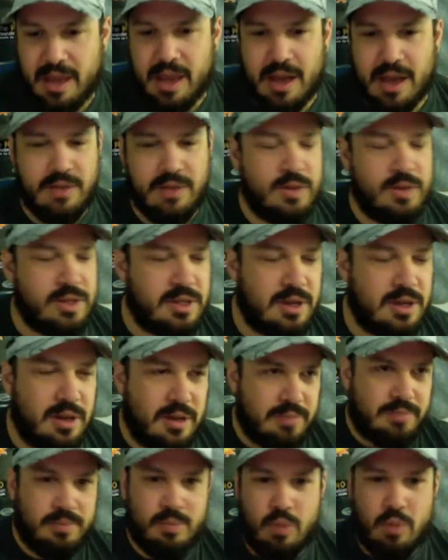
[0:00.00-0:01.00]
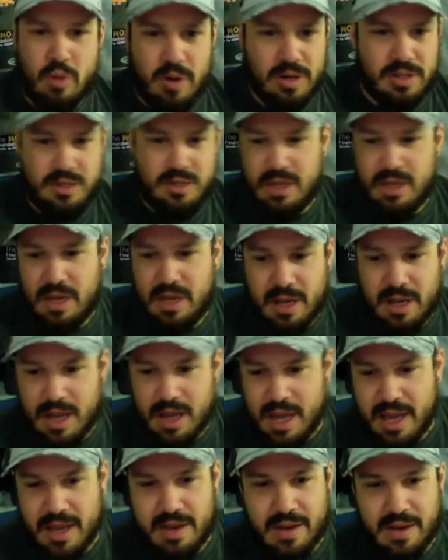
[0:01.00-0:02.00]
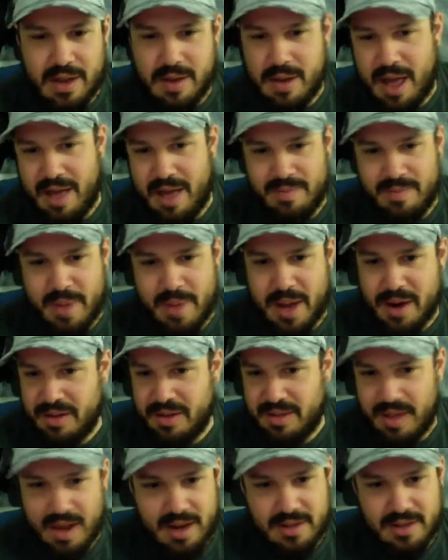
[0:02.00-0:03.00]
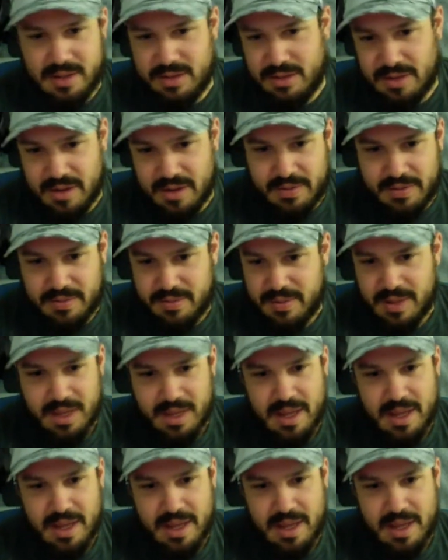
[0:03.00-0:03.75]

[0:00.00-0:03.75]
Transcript: And if it's a more city-like, you can have better antennas and sort of